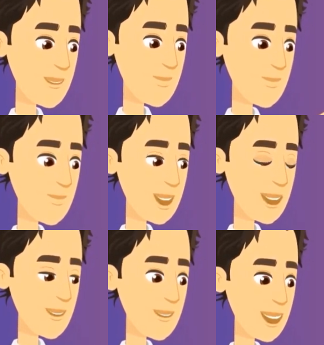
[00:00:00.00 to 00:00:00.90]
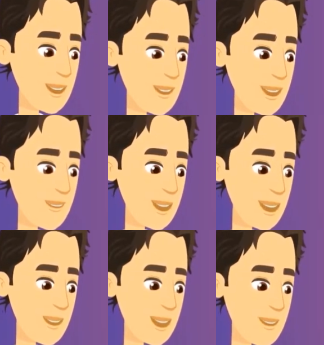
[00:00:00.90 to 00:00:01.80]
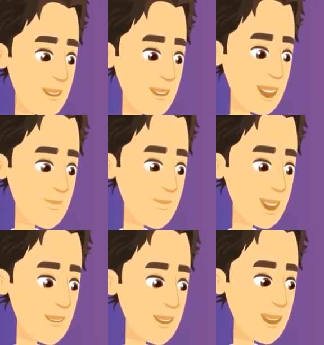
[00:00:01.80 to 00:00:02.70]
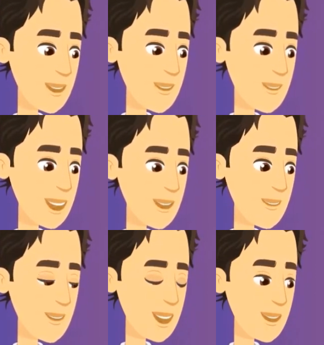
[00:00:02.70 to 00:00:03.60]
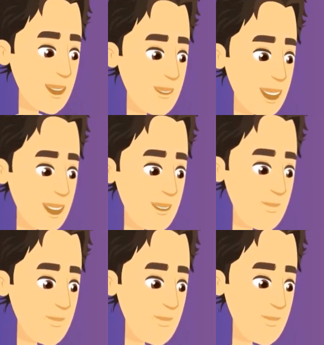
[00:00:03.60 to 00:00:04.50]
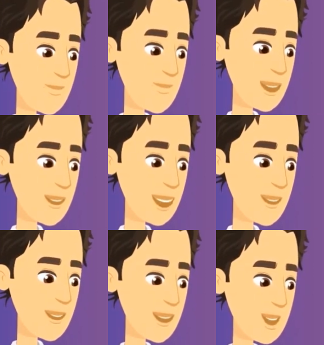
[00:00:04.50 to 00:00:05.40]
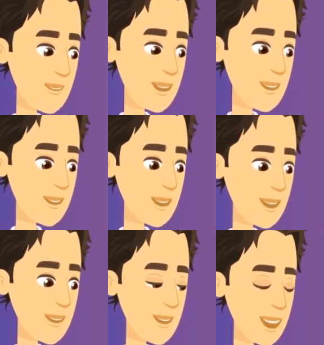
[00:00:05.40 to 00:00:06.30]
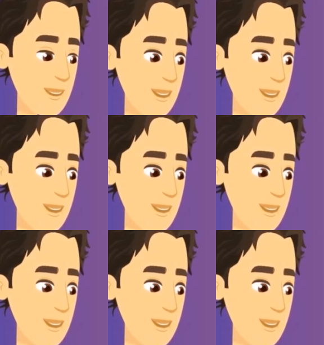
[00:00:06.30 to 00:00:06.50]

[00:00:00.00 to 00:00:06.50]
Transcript: Without the consent of each other, court will not grant divorce. You can refer to mutual divorce